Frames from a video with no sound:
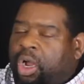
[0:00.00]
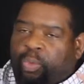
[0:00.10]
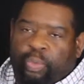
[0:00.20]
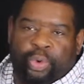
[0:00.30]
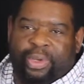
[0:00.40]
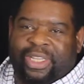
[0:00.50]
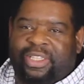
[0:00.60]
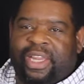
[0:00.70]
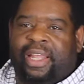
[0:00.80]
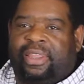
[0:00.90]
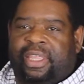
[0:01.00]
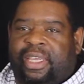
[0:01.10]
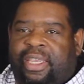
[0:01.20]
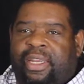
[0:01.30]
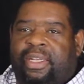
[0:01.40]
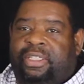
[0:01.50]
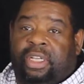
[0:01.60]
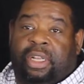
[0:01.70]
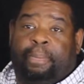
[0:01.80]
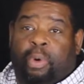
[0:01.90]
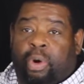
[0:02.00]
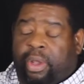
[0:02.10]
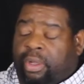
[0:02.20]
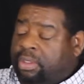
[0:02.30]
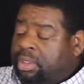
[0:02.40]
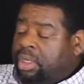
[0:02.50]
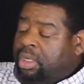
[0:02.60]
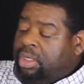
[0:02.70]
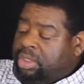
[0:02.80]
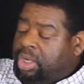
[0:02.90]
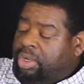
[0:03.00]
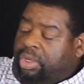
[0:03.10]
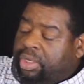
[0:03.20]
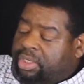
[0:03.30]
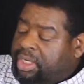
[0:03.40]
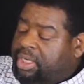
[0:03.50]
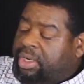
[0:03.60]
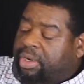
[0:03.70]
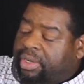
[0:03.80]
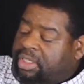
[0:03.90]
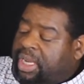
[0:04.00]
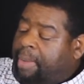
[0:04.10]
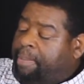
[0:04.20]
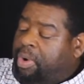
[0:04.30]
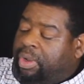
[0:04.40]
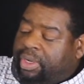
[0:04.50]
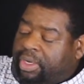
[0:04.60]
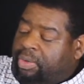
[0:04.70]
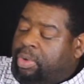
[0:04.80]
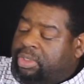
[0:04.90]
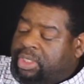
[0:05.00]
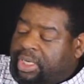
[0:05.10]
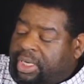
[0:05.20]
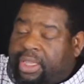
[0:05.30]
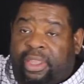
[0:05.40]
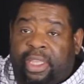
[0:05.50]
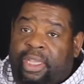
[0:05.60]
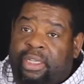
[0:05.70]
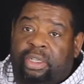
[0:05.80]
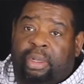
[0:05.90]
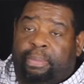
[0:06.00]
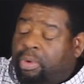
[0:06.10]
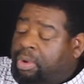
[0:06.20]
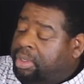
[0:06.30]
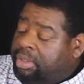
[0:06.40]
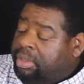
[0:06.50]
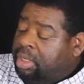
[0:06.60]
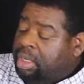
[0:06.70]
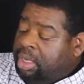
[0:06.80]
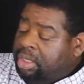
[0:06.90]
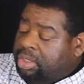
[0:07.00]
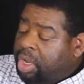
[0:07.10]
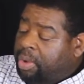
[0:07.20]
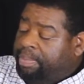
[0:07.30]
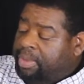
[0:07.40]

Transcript: a roux does not thicken until it boils. So you can sit there and it's not boiling, you won't see it get thick until it boils. So,